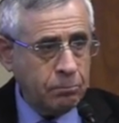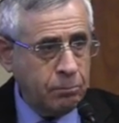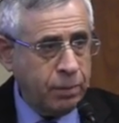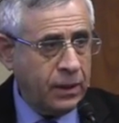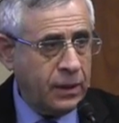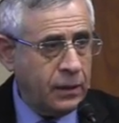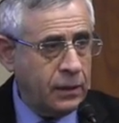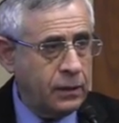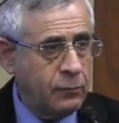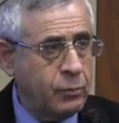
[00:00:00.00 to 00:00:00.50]

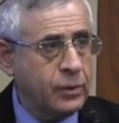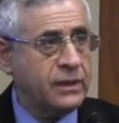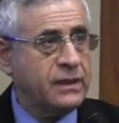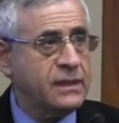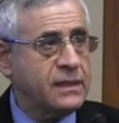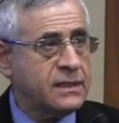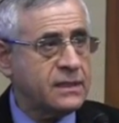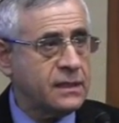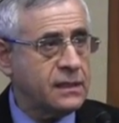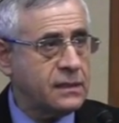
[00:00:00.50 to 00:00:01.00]
bring
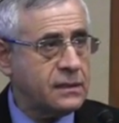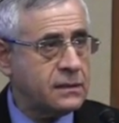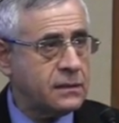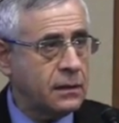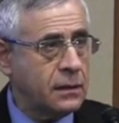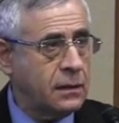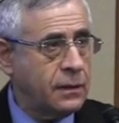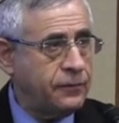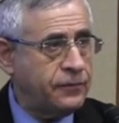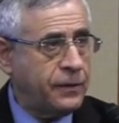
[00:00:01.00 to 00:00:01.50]

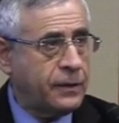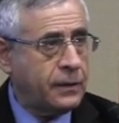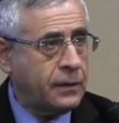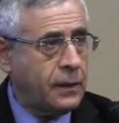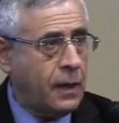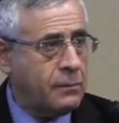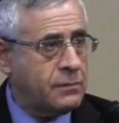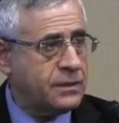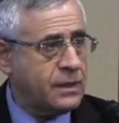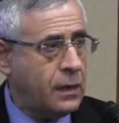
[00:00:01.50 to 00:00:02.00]
witnesses, and if he
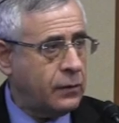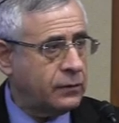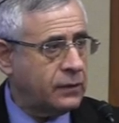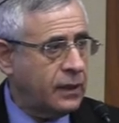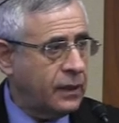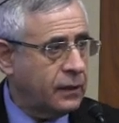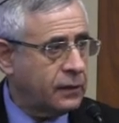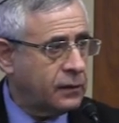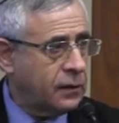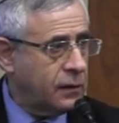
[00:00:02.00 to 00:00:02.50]
comes out
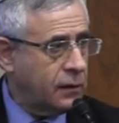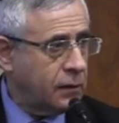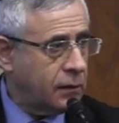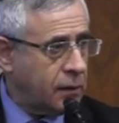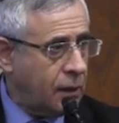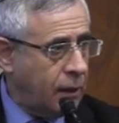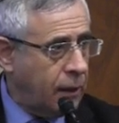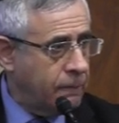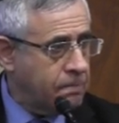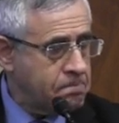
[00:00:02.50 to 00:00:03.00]
guilty,
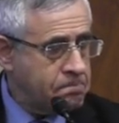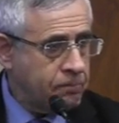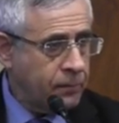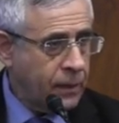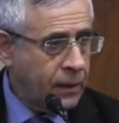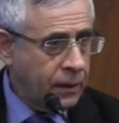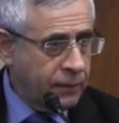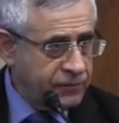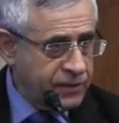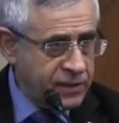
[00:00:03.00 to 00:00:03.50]
kill him.
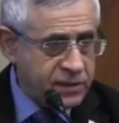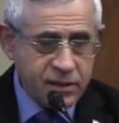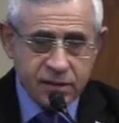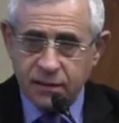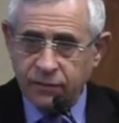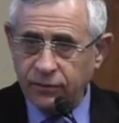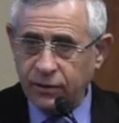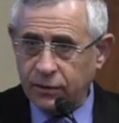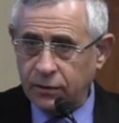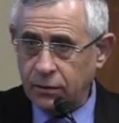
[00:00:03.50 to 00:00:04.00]
If this is
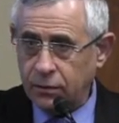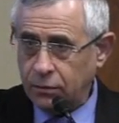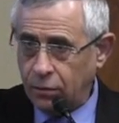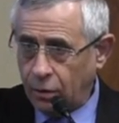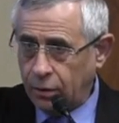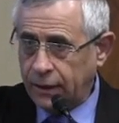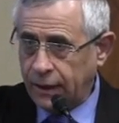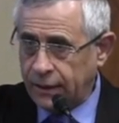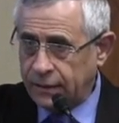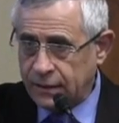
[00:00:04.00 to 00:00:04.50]
the verdict.
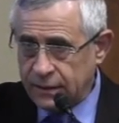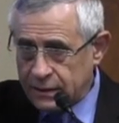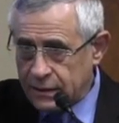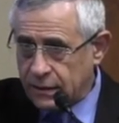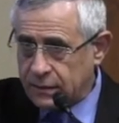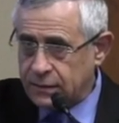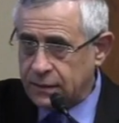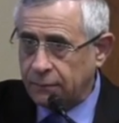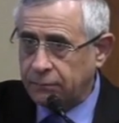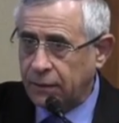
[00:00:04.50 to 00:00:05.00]
Okay, this
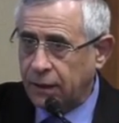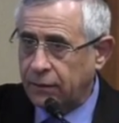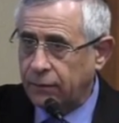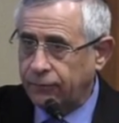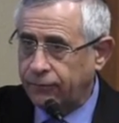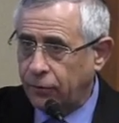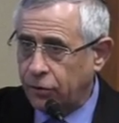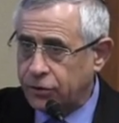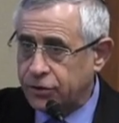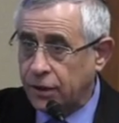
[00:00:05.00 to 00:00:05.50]
is some kind
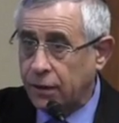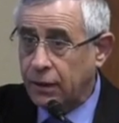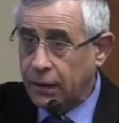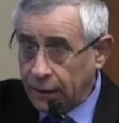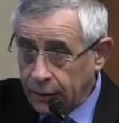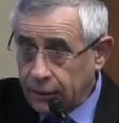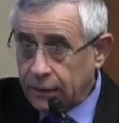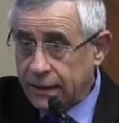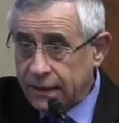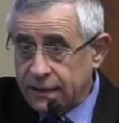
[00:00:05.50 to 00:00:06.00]
of logic.
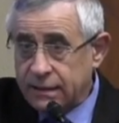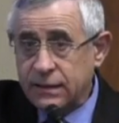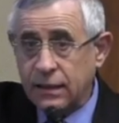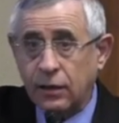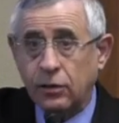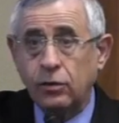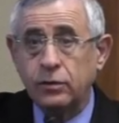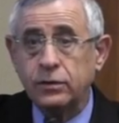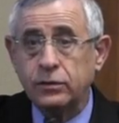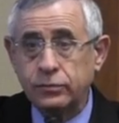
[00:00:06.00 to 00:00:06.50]
It's
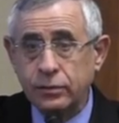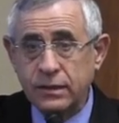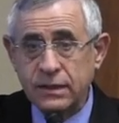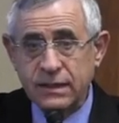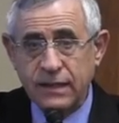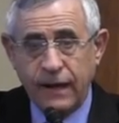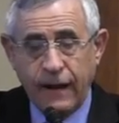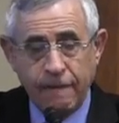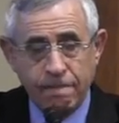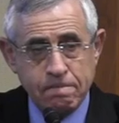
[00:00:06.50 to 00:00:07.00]
according to
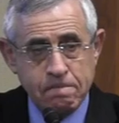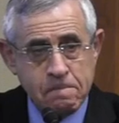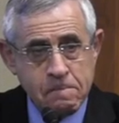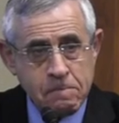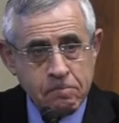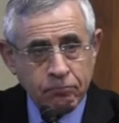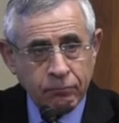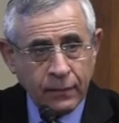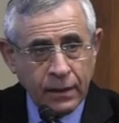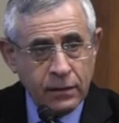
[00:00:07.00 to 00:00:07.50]
Islam.
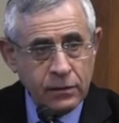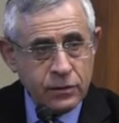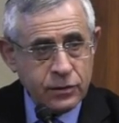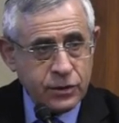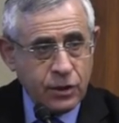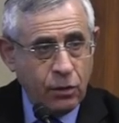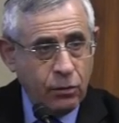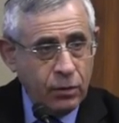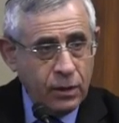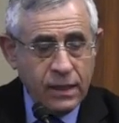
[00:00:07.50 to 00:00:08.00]

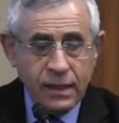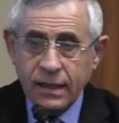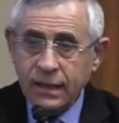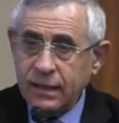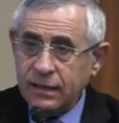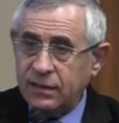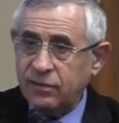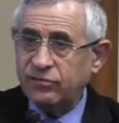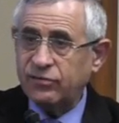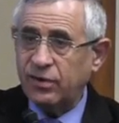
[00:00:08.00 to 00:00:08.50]
So
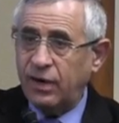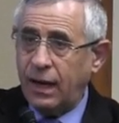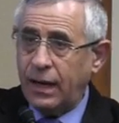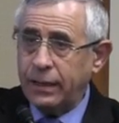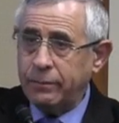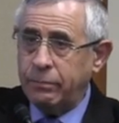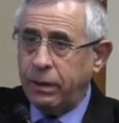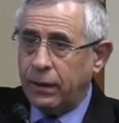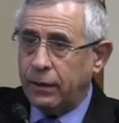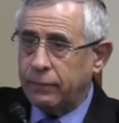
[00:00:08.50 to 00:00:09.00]
the
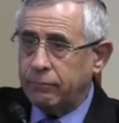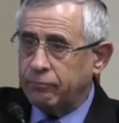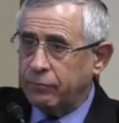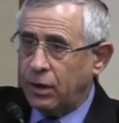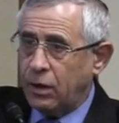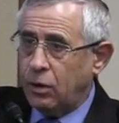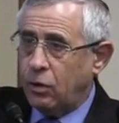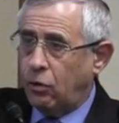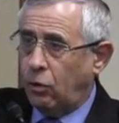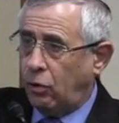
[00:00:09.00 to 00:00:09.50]
tribal
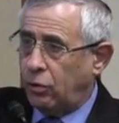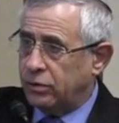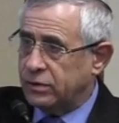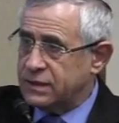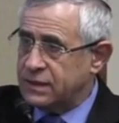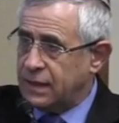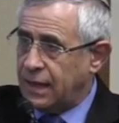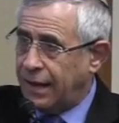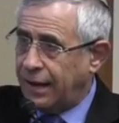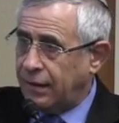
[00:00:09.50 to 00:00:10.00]

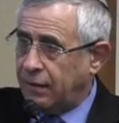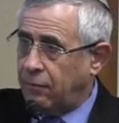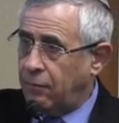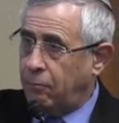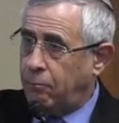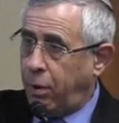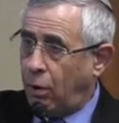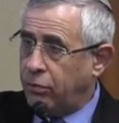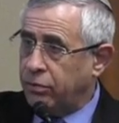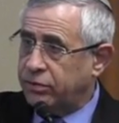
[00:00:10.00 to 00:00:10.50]
laws are
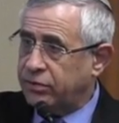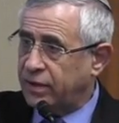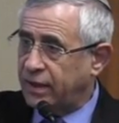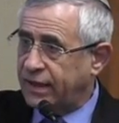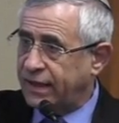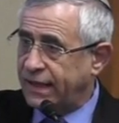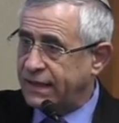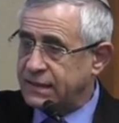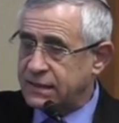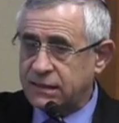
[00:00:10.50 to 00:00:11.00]
both
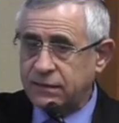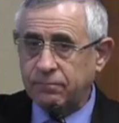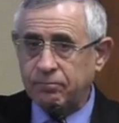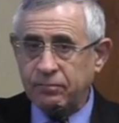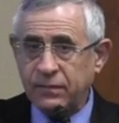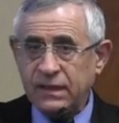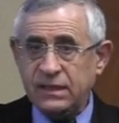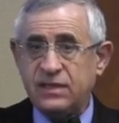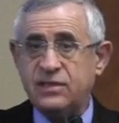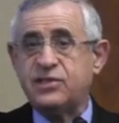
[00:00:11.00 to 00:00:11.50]
against
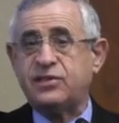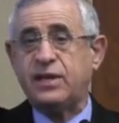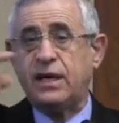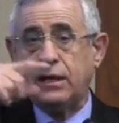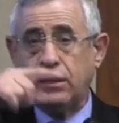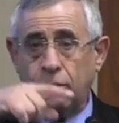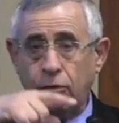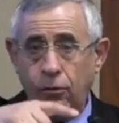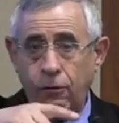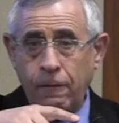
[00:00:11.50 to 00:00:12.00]
the
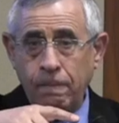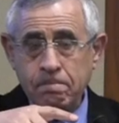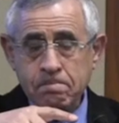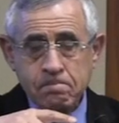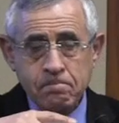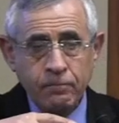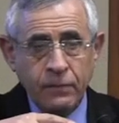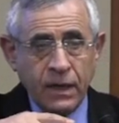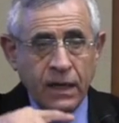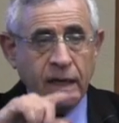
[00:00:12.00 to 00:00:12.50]
state law
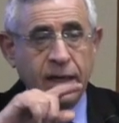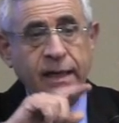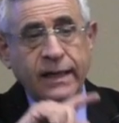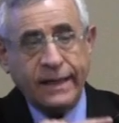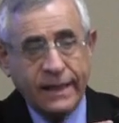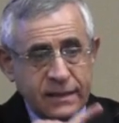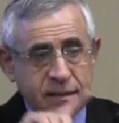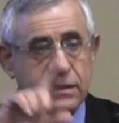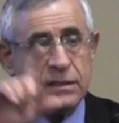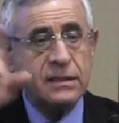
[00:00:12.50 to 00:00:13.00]
and
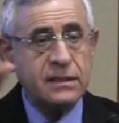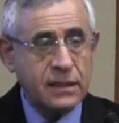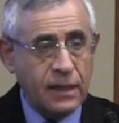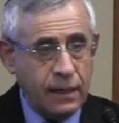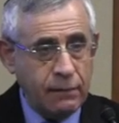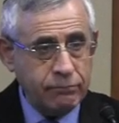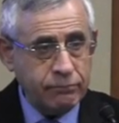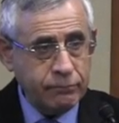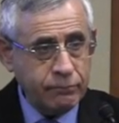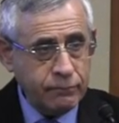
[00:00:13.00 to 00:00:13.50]
against
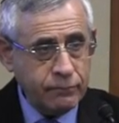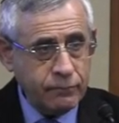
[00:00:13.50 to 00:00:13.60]
Islam.